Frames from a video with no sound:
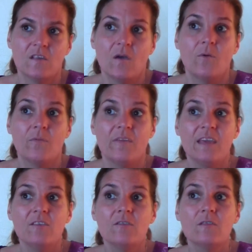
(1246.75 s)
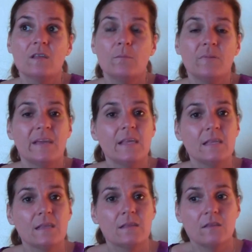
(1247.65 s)
So these are some
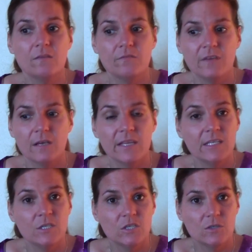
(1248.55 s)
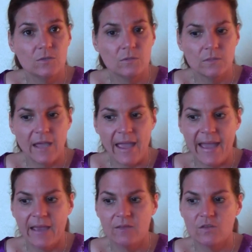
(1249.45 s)
places to feel into
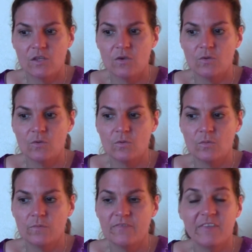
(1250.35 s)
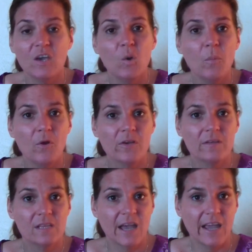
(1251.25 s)
as you feel more
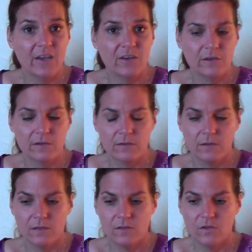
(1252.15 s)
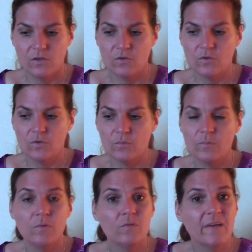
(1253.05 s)
desire to
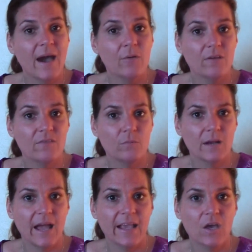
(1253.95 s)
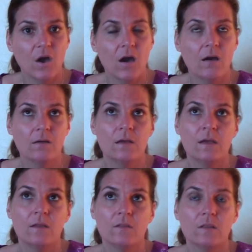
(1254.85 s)
move out of what I call
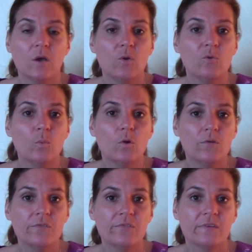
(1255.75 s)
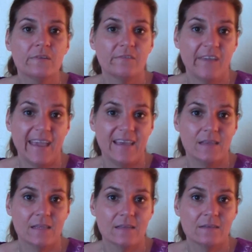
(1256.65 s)
the lone wolf
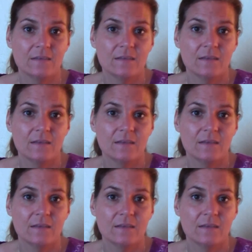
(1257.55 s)
phase.